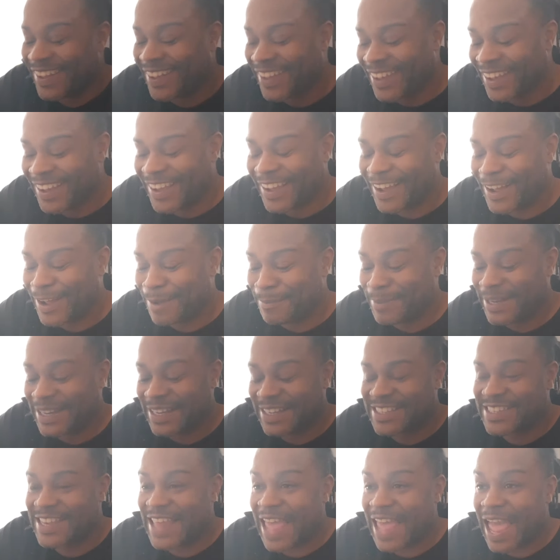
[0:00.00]
I mean,
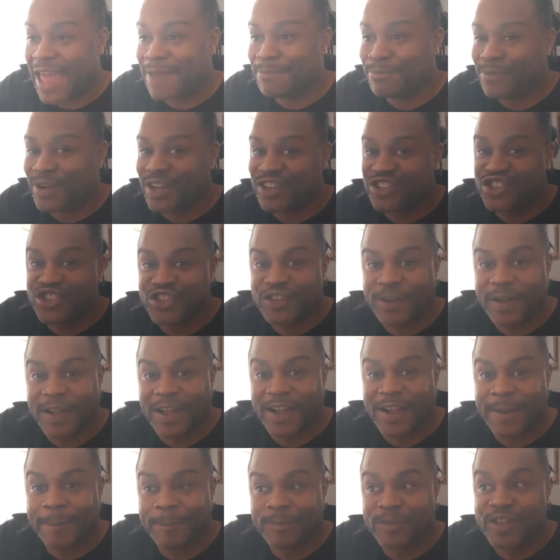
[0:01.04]
it's that much
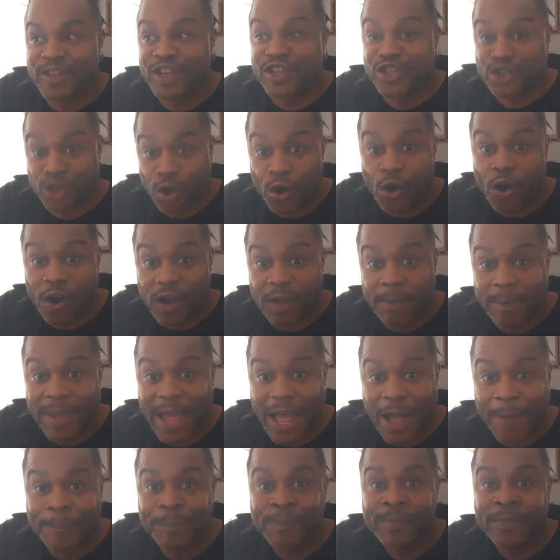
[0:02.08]
to talk
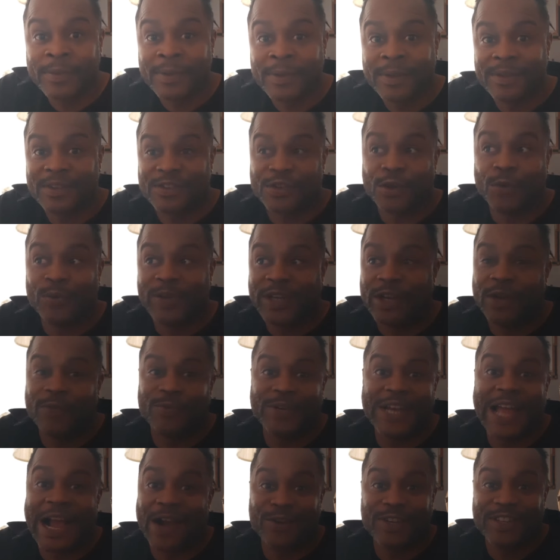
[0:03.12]
about, so we're
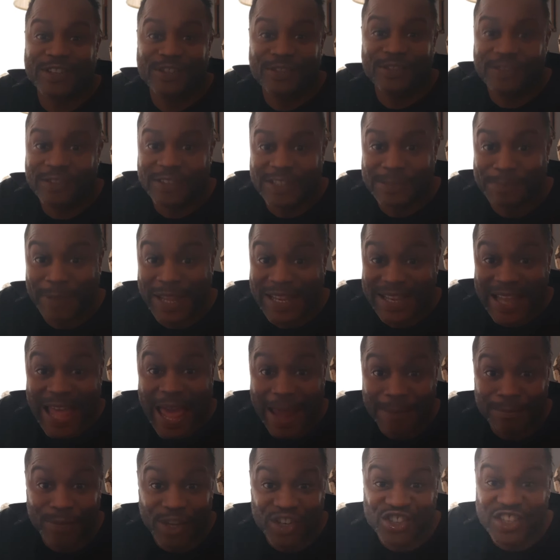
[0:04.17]
not going to spend that
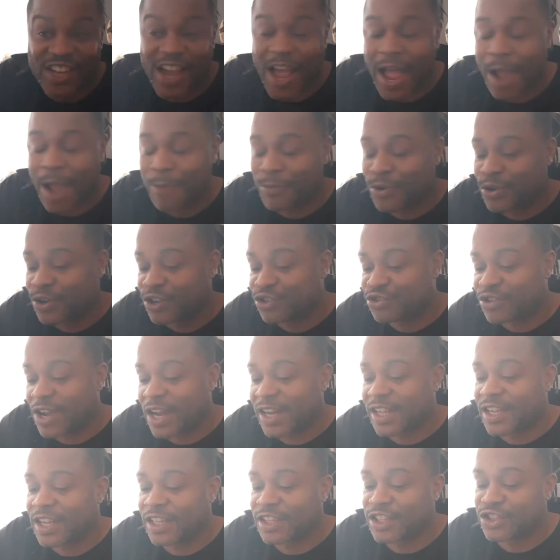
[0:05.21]
much time. We're going to try to
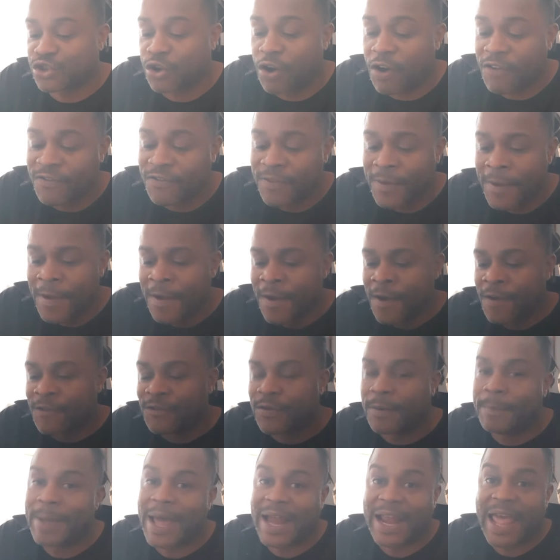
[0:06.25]
cut this off for
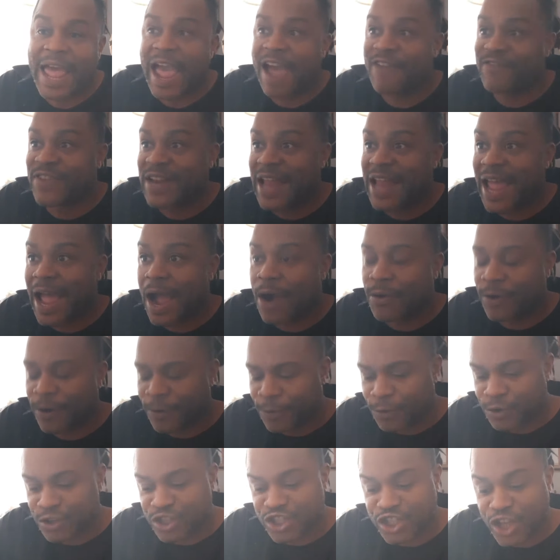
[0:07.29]
about a half an hour
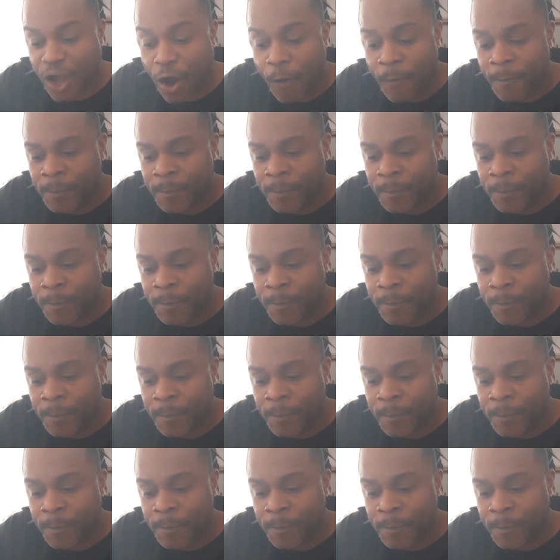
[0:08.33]
or so.